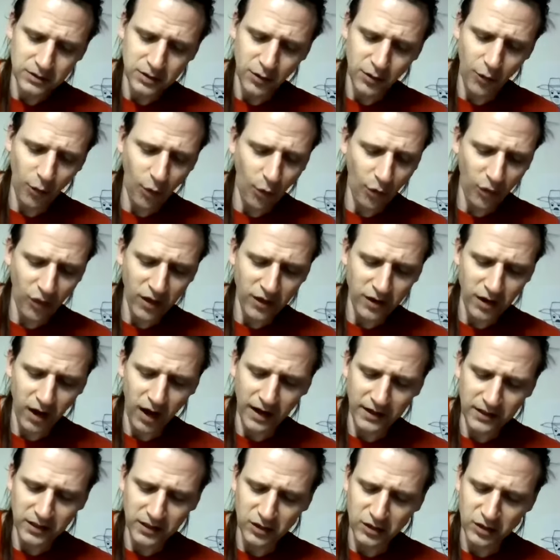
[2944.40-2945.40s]
Do you think
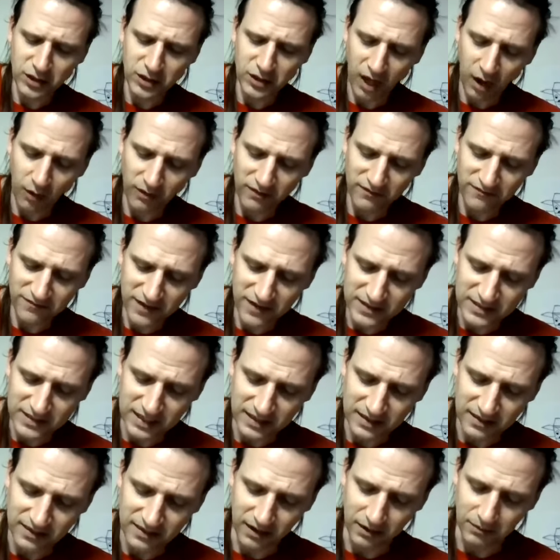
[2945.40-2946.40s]
I could go and
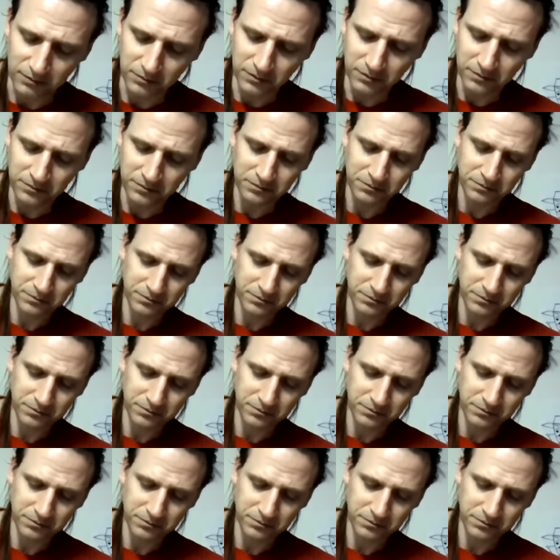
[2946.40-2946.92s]
visit them?